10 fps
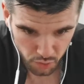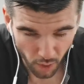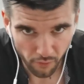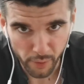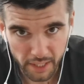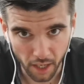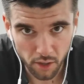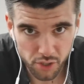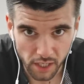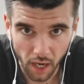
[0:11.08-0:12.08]
12-week
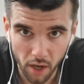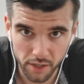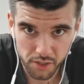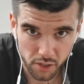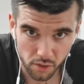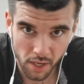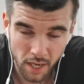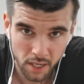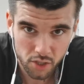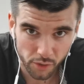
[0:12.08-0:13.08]
coaching clients who
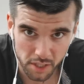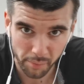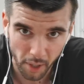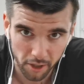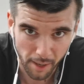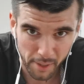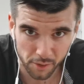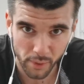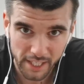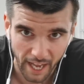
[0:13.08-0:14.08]
joined the program
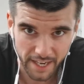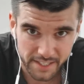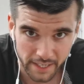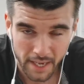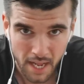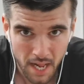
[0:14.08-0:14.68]
at the weekend